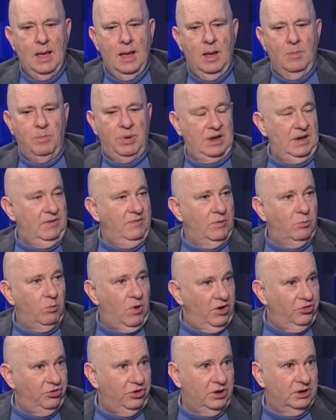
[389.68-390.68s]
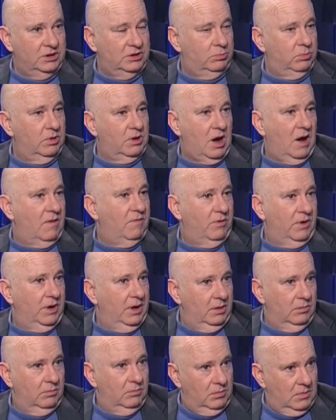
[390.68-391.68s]
But even Russia is
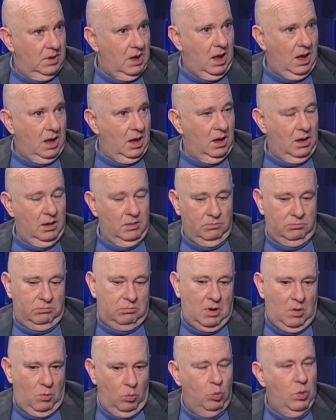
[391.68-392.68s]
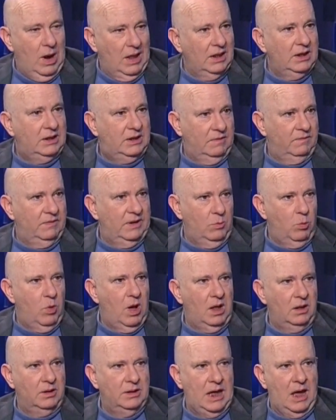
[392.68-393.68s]
recovering relatively
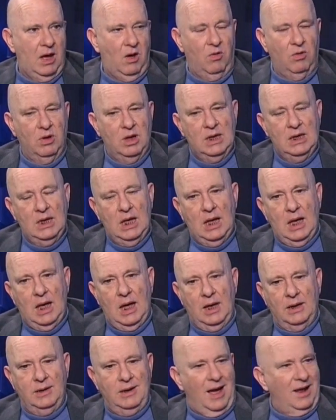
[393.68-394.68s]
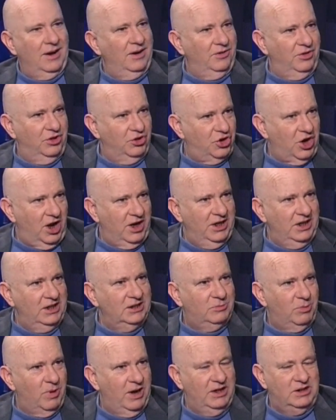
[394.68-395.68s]
well now. Not at the
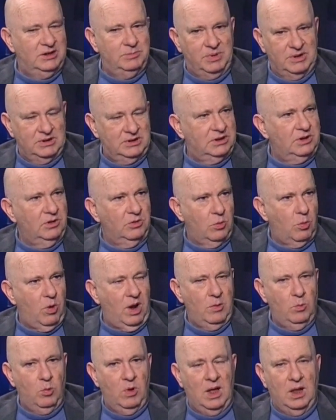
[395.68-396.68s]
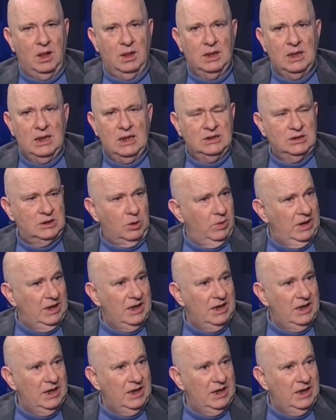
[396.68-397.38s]
Chinese rates, but still quite well. So it